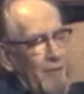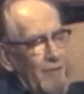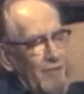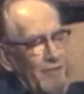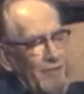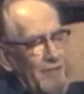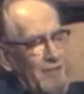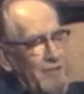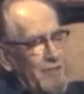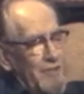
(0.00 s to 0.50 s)
of
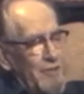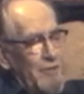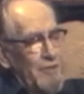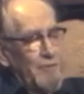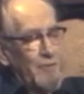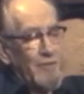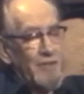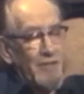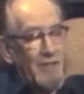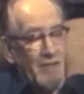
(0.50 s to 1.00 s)
these
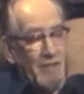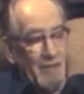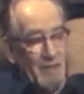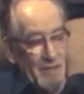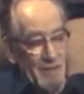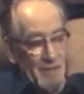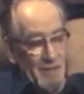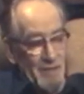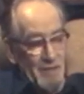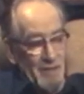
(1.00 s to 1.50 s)
tubes
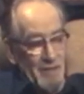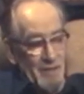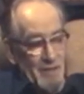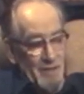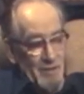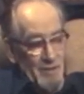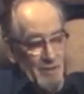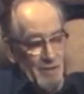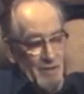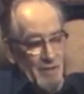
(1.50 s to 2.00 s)

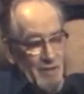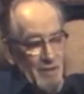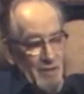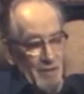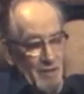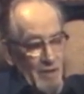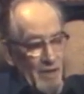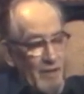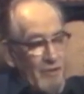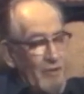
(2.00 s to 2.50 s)

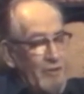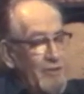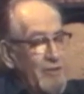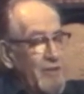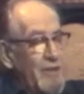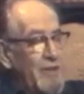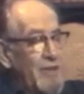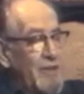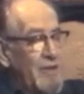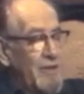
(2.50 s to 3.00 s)

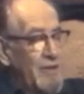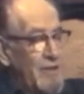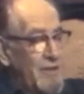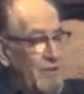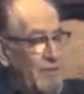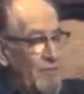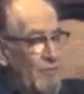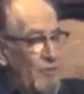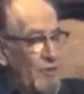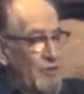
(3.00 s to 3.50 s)
under
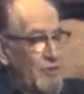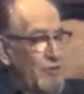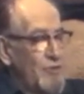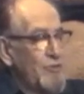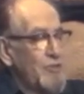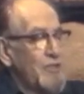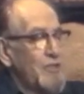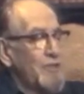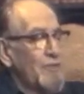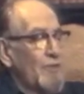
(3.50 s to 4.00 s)

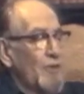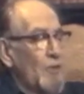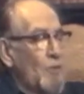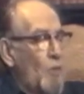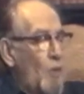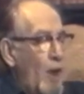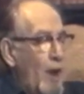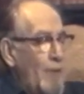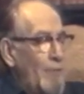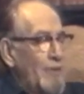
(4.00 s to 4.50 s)
reduced
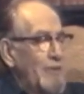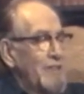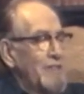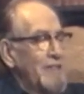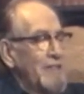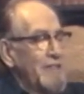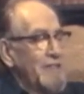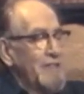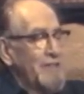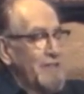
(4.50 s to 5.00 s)
requirements
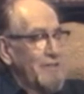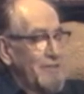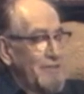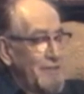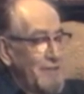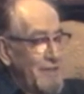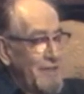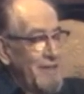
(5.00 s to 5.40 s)
as to